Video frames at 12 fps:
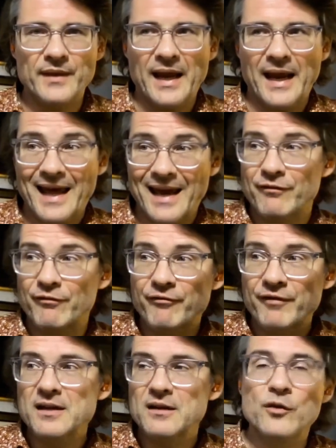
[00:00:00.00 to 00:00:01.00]
and I
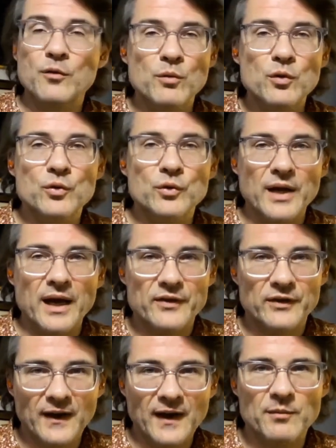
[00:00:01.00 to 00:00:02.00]
feel the mood at the
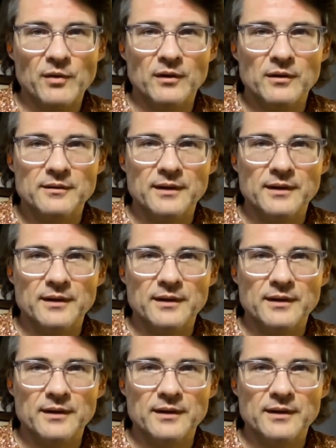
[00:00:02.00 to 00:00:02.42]
table.